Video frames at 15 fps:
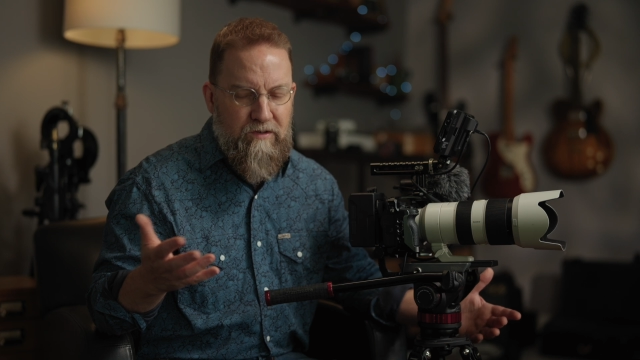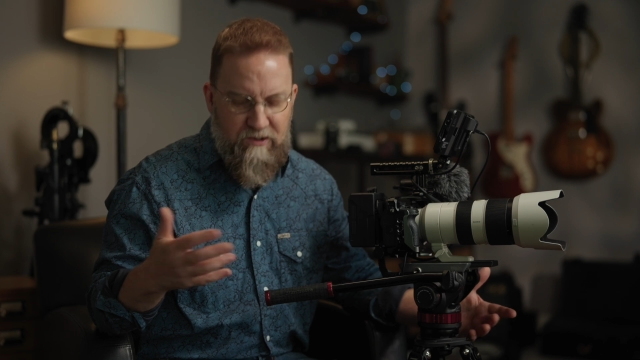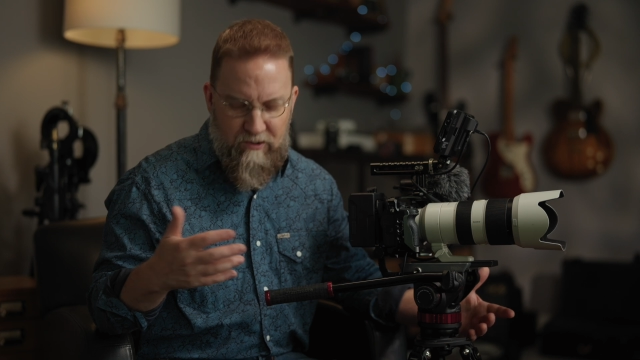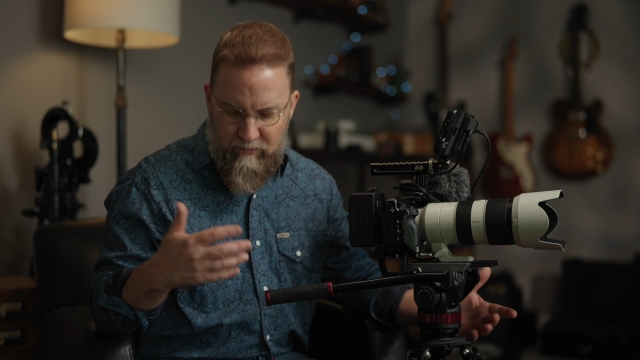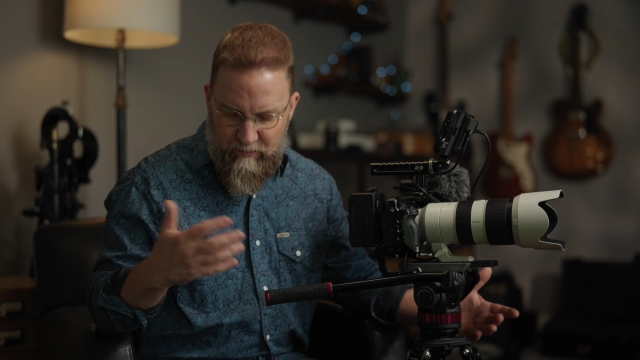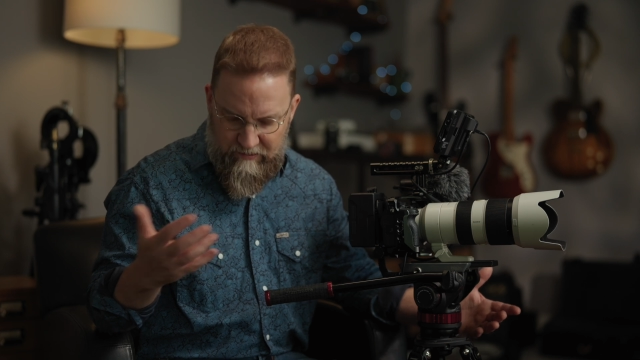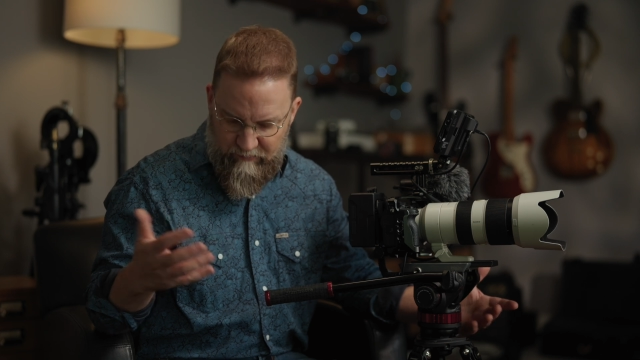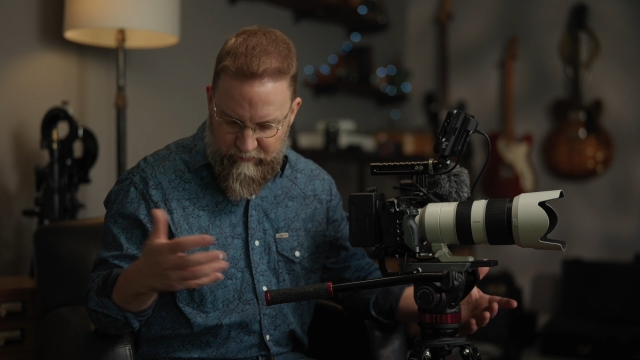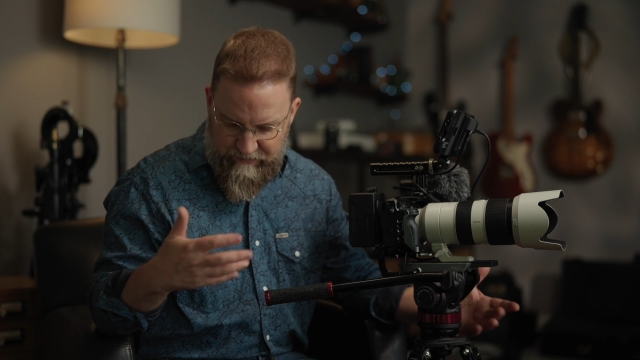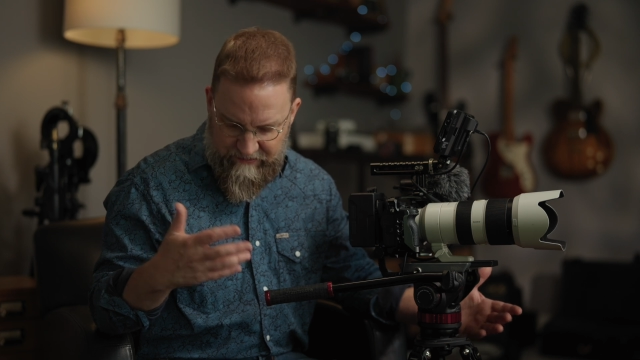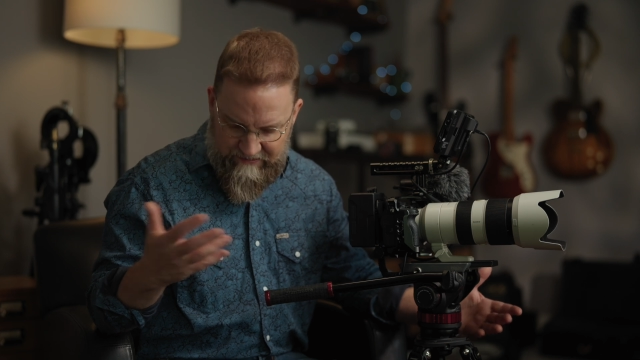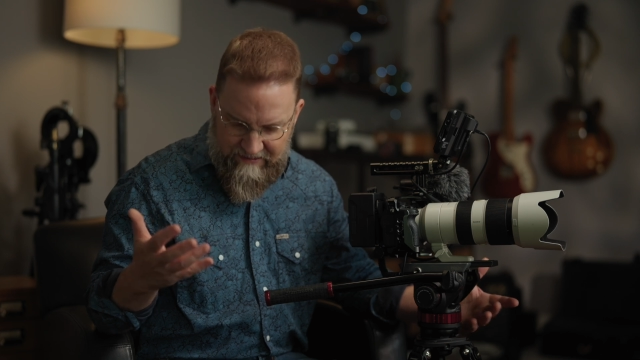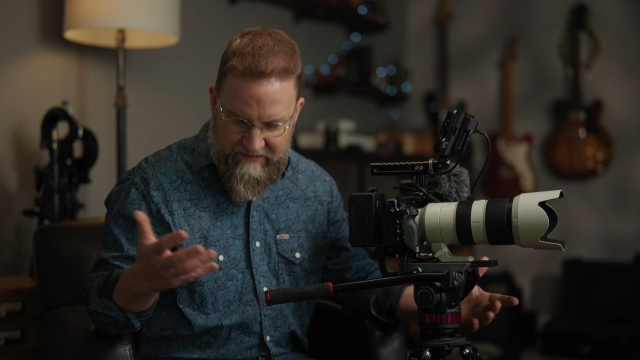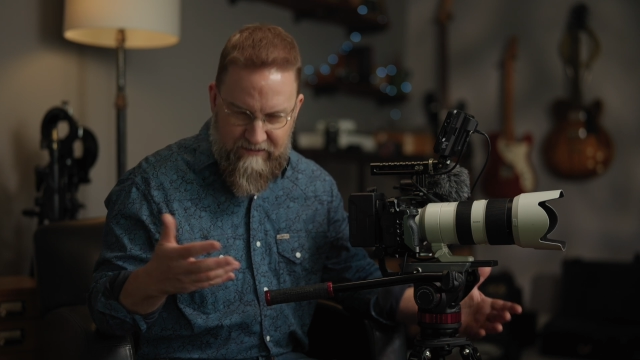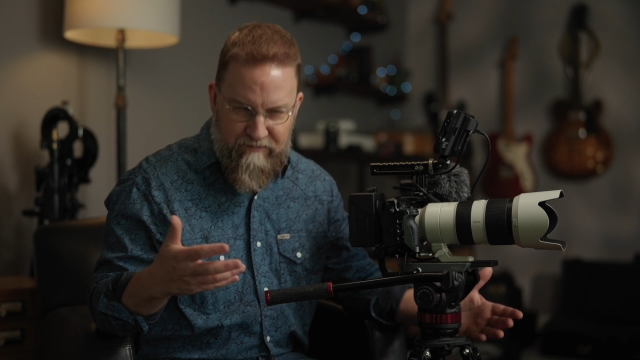so it was
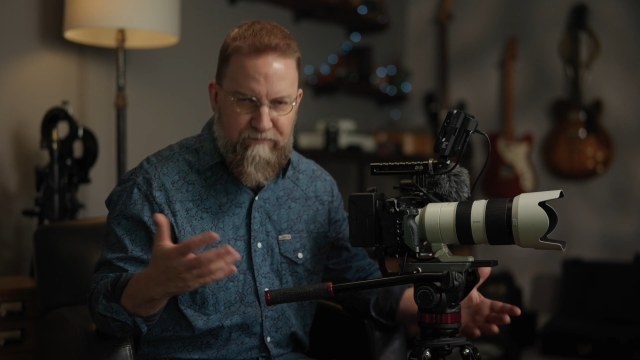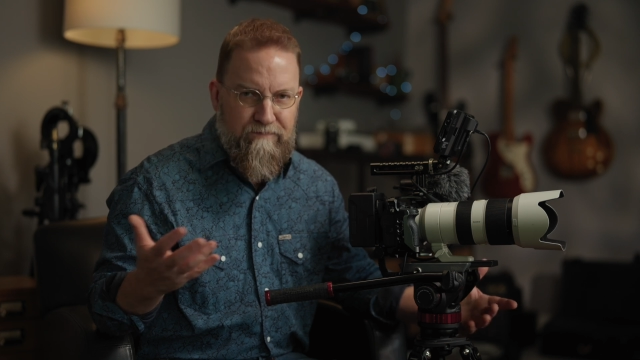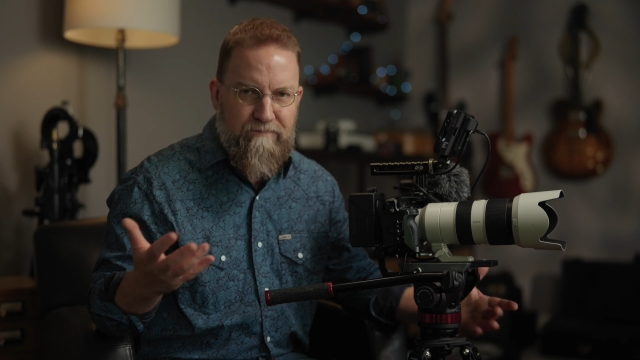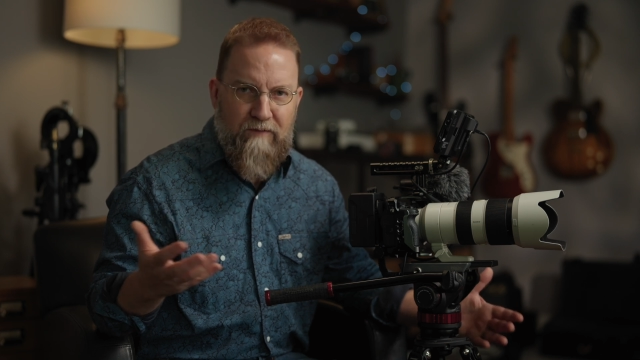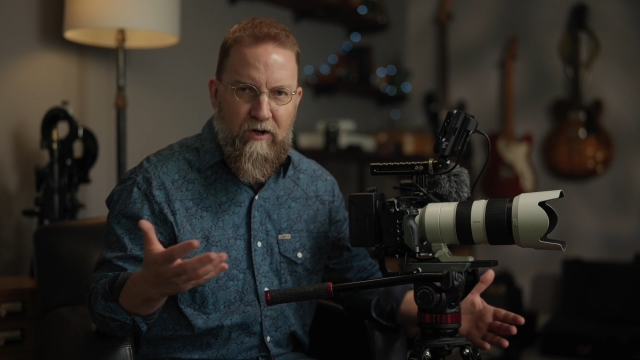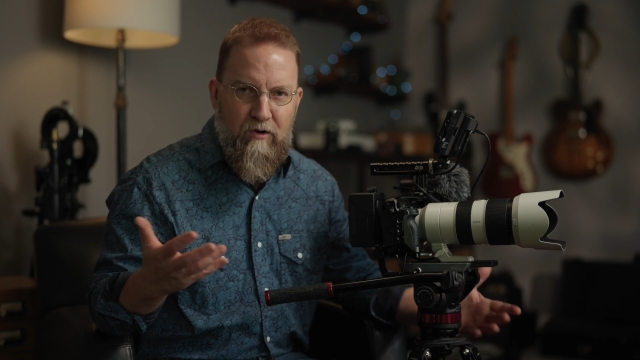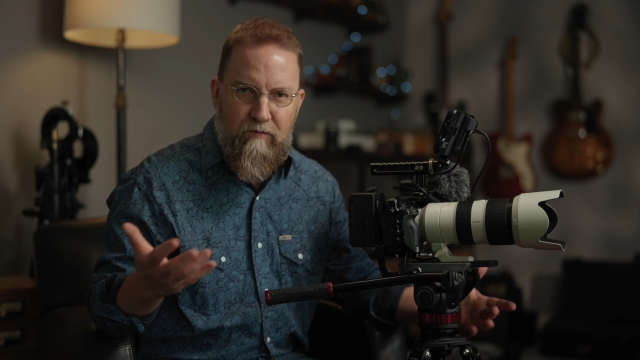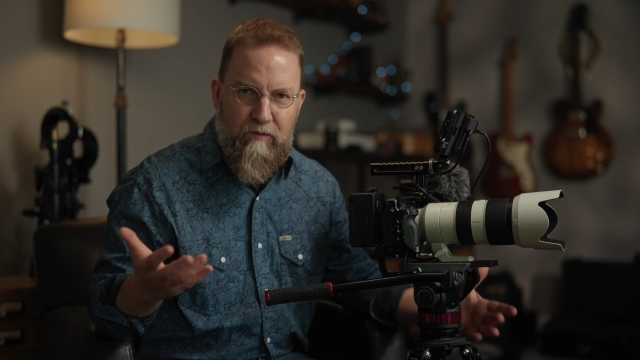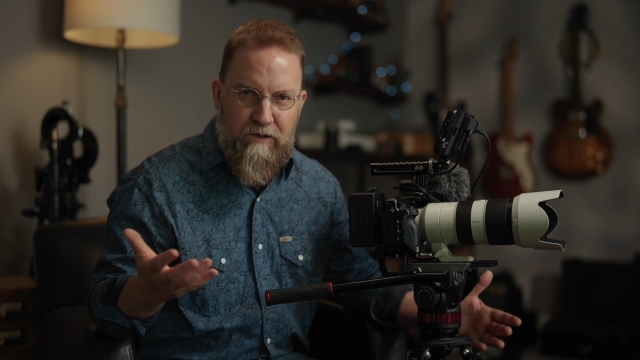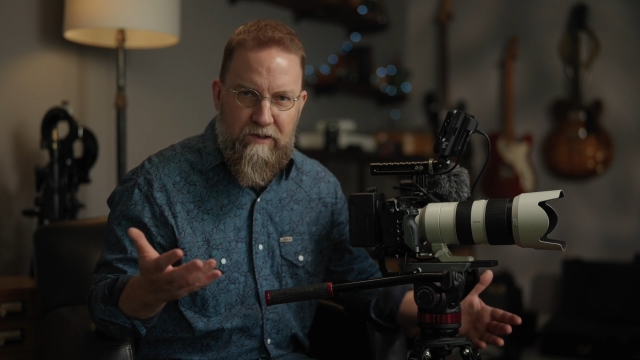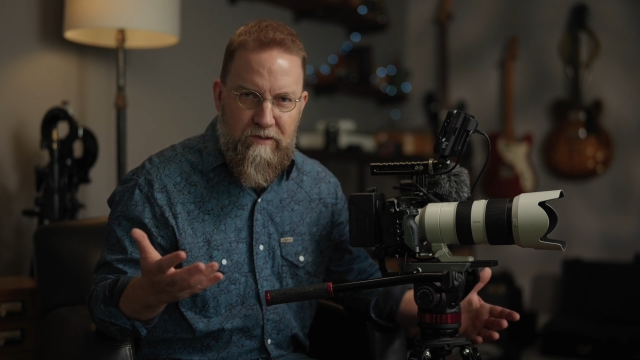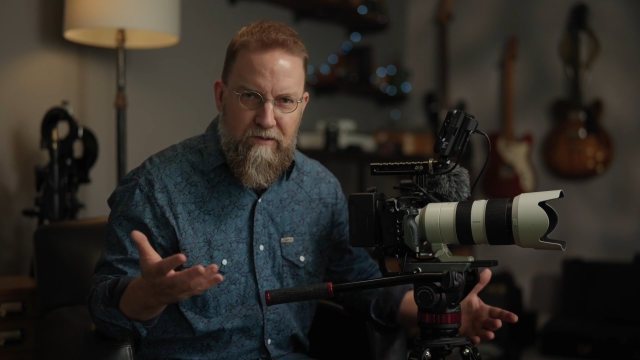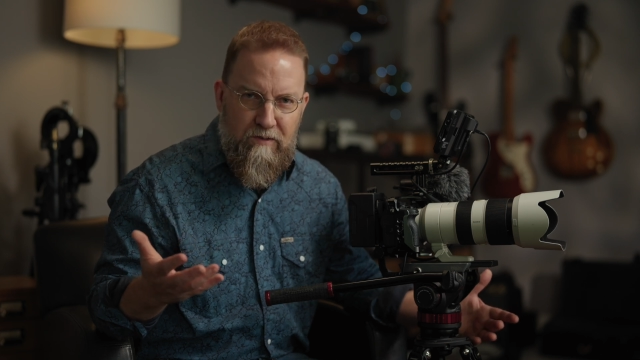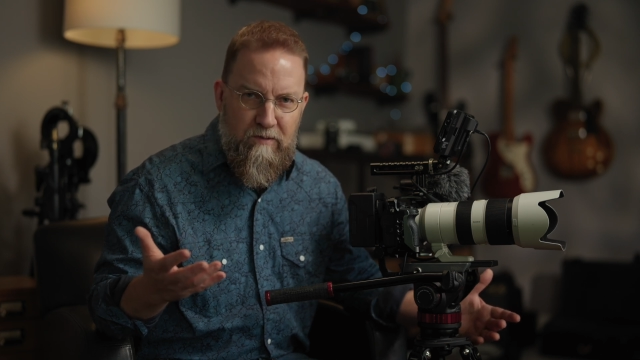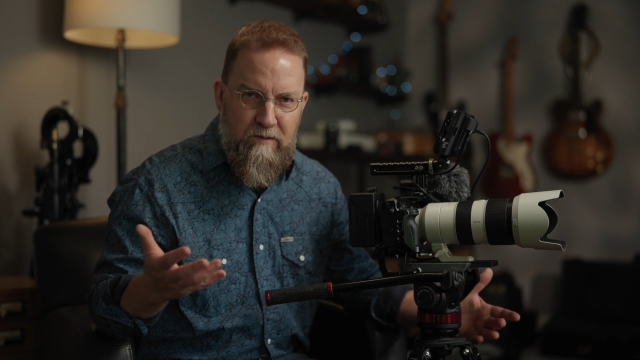kind of
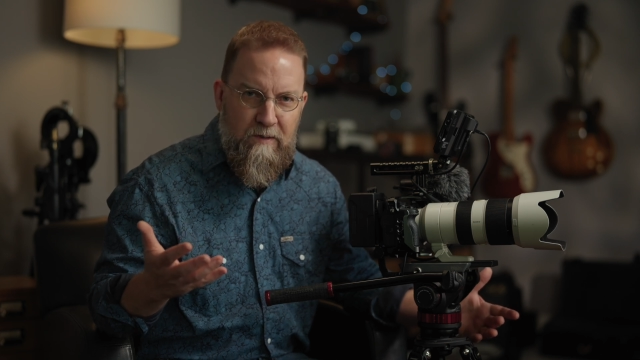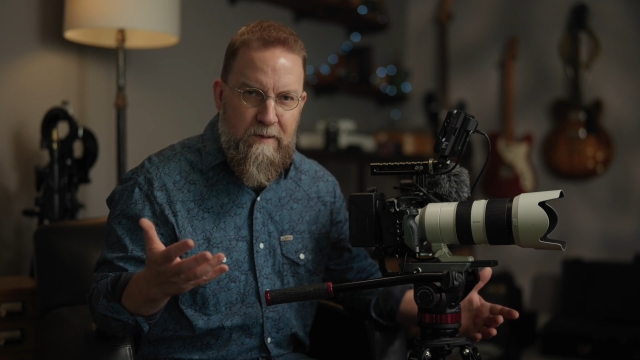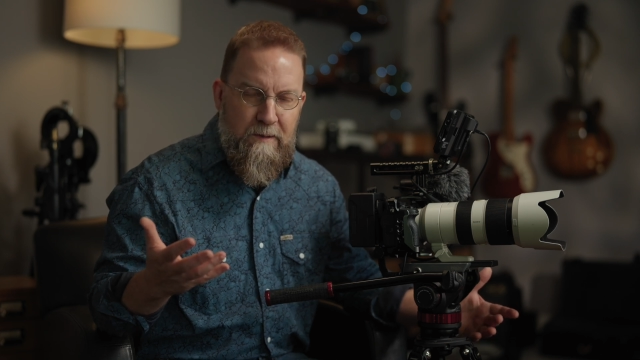overkill.